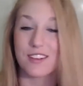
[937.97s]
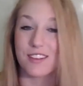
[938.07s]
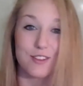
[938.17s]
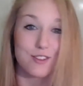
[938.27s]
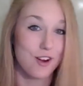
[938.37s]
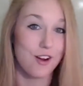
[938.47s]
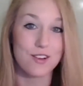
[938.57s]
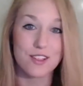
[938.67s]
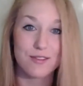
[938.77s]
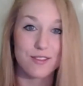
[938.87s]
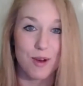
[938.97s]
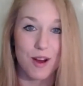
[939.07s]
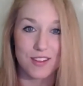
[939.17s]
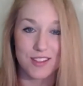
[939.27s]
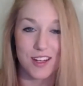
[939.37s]
you should always feel
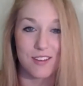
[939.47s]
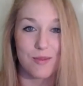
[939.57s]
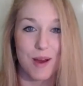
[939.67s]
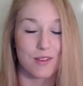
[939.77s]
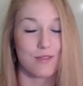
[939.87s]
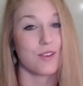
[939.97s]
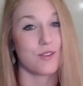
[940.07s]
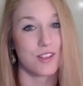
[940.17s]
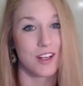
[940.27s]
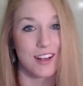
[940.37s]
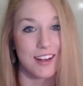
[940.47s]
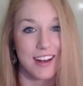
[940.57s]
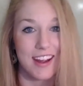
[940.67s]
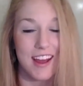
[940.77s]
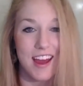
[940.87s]
positive about the future.
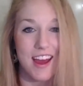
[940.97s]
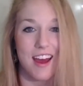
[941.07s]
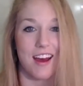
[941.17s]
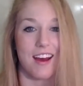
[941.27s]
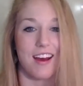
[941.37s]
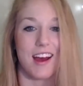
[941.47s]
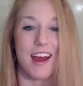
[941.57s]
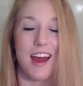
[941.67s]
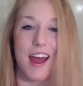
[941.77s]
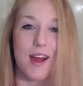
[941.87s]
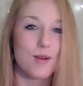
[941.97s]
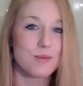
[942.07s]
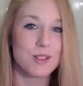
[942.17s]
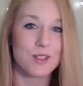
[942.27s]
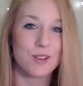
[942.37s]
I
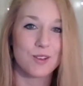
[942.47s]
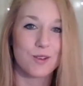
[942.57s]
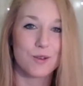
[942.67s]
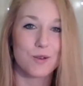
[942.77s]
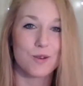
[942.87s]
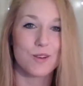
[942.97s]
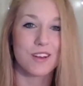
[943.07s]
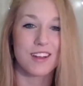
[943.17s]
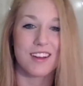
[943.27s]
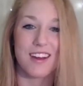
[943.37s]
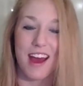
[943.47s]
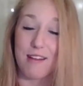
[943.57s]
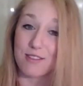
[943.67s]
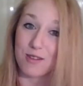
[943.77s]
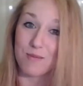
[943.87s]
hope to
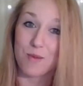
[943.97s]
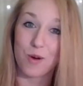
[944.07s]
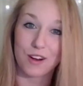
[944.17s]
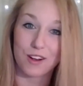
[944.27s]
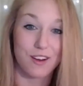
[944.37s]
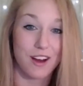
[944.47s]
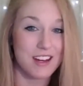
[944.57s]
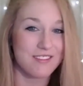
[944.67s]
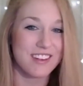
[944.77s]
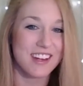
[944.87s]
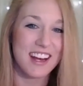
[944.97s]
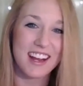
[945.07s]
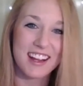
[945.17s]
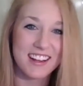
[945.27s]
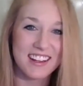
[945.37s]
have some more creative
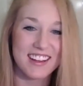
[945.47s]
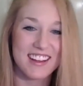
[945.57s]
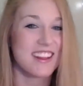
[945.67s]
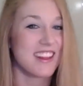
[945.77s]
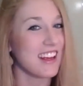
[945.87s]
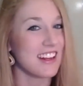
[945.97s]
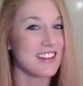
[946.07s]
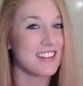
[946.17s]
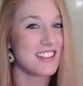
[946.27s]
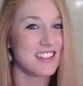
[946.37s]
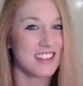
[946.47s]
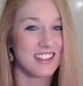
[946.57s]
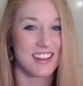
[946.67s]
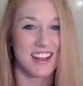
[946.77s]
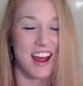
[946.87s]
knitting things
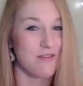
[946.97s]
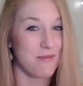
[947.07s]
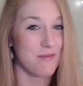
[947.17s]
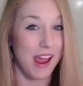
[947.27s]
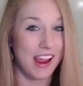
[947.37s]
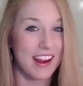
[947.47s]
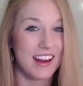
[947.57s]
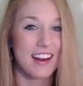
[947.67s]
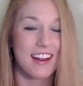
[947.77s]
that I've made.